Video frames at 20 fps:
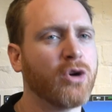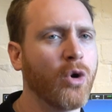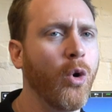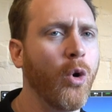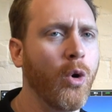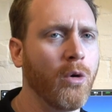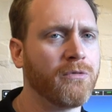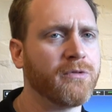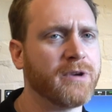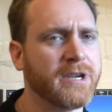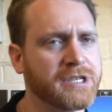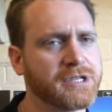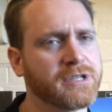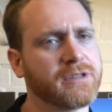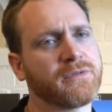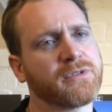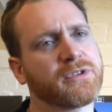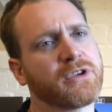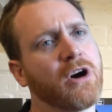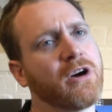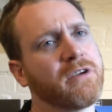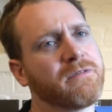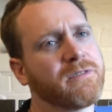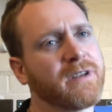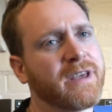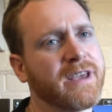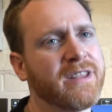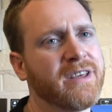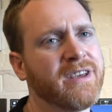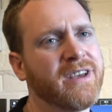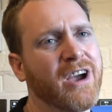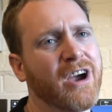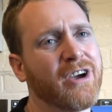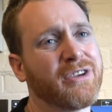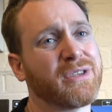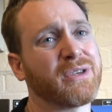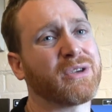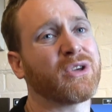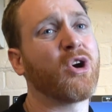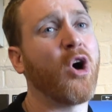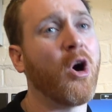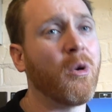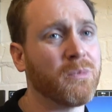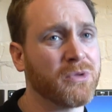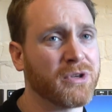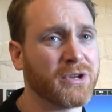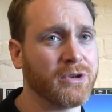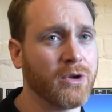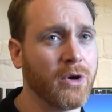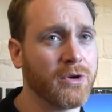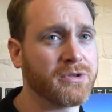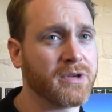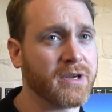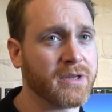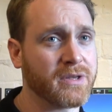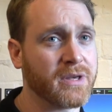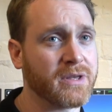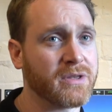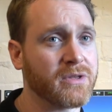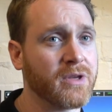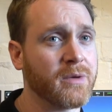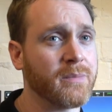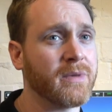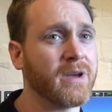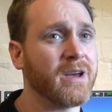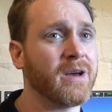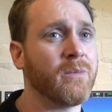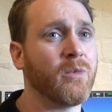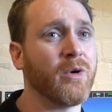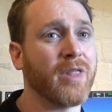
core features of Skyfleet is it's a comms agnostic system, and